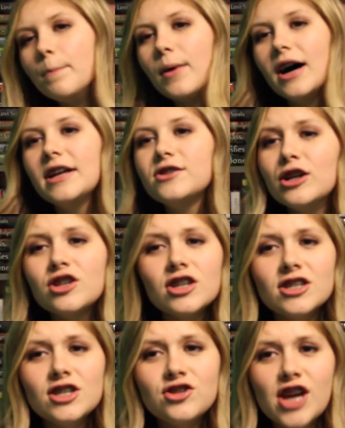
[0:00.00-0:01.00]
but
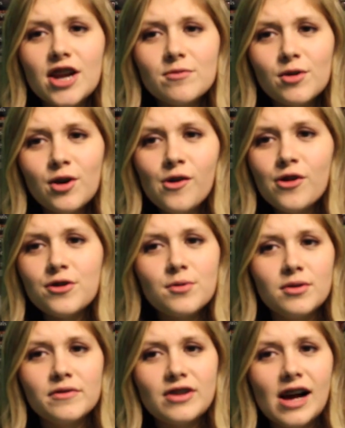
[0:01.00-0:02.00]
just in general, the
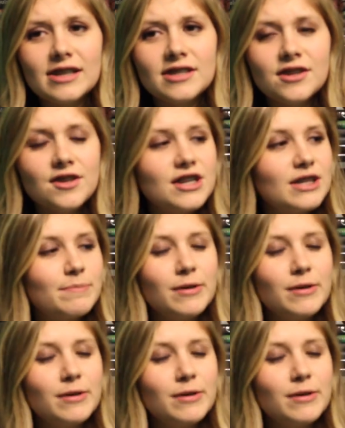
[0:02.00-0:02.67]
Throne of Glass series,